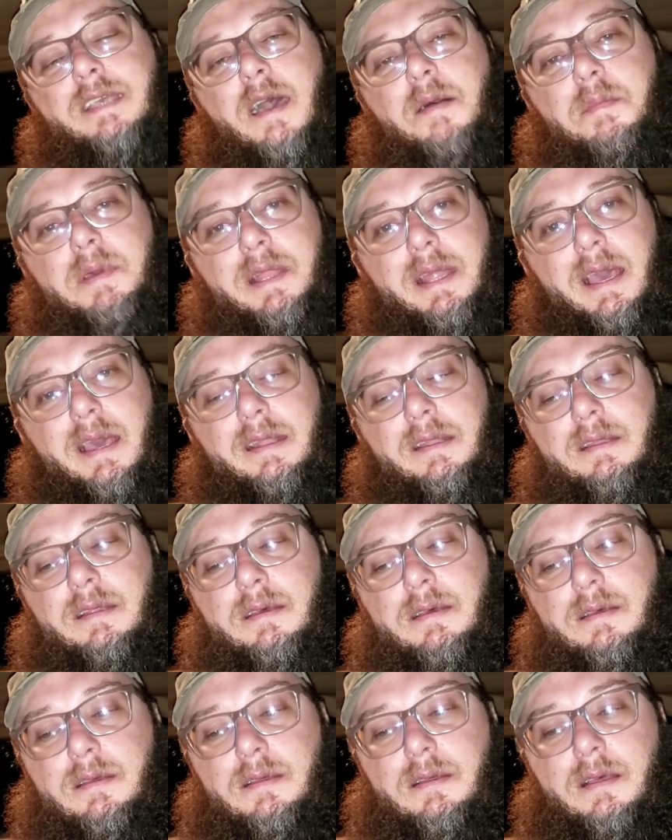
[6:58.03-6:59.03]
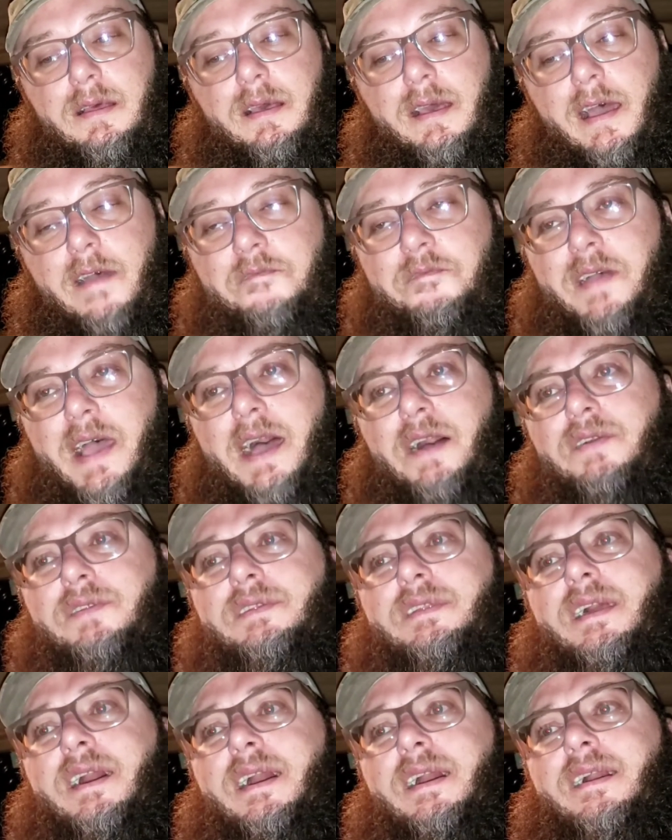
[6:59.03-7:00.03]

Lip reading: coming in. I found